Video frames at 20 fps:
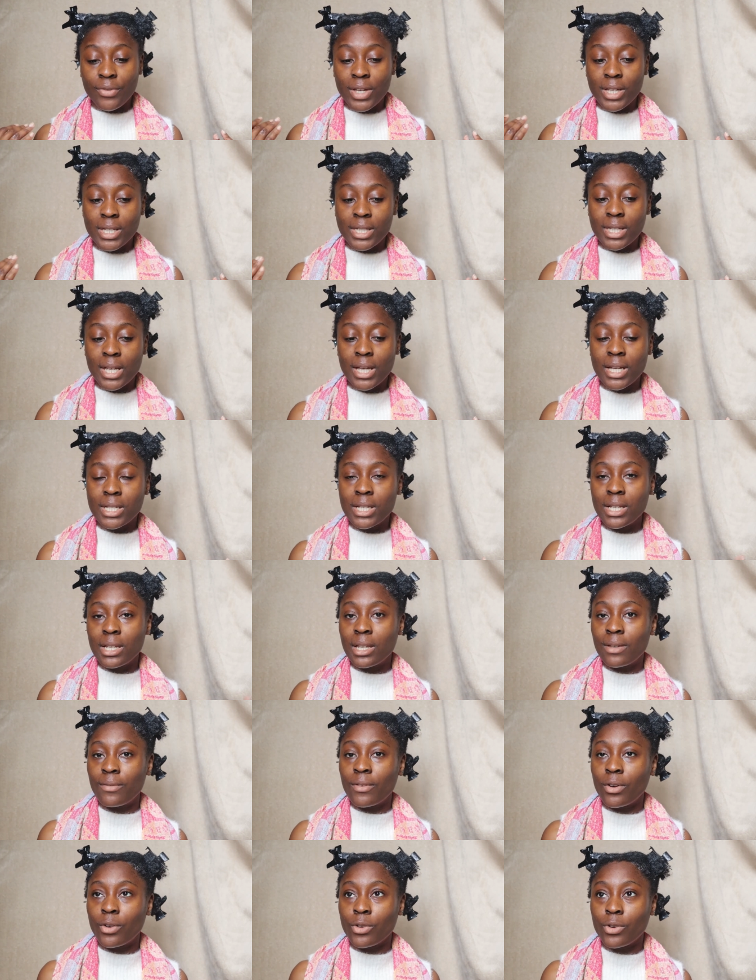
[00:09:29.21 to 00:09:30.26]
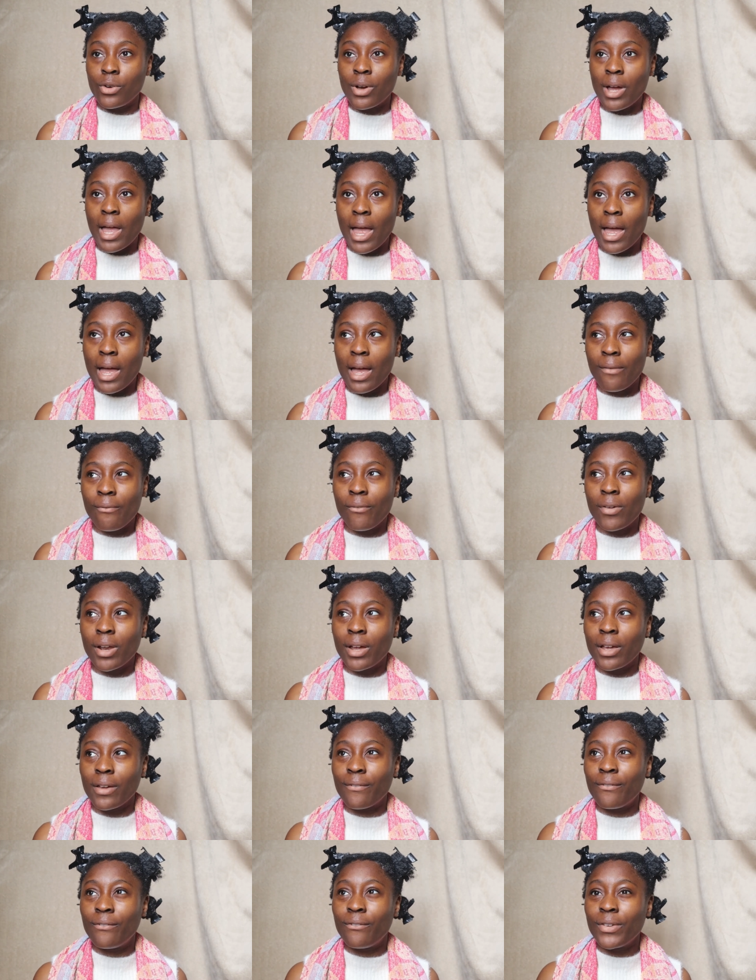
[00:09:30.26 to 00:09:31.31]
They say to leave it on your hair for
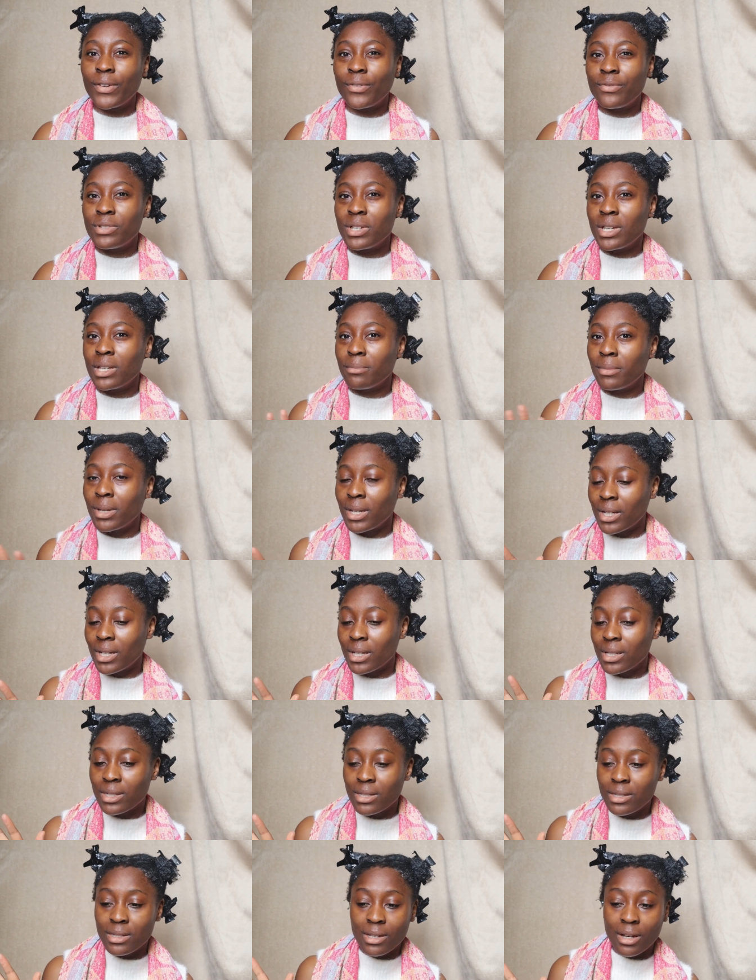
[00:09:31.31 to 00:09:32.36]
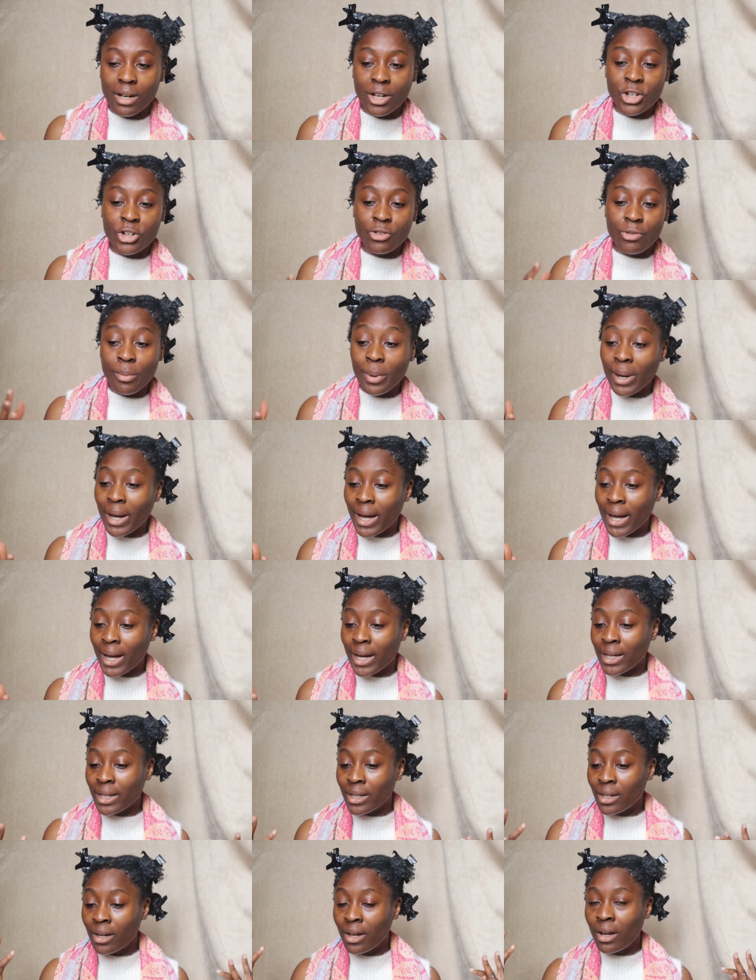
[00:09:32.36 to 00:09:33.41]
like 15 minutes under a
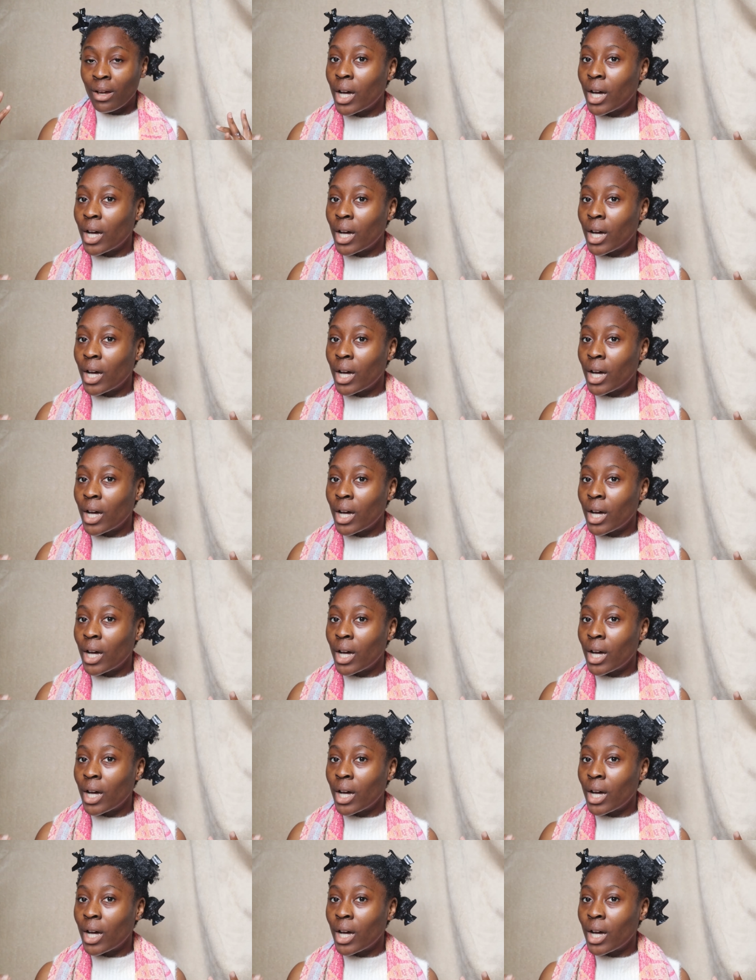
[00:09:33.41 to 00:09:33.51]
bag.